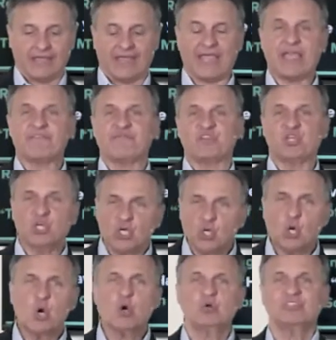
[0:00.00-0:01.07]
If
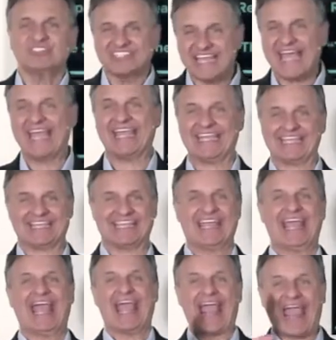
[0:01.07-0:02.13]
you take
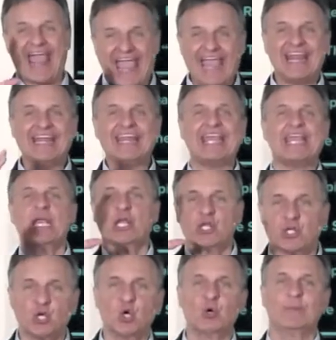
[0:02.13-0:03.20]
any
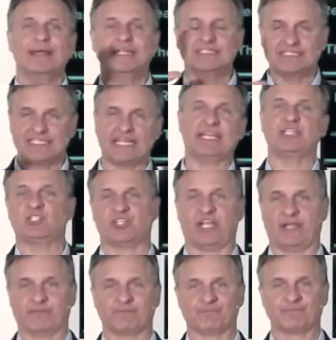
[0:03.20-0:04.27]
human
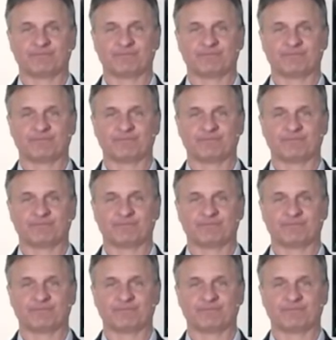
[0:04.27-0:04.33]
teaching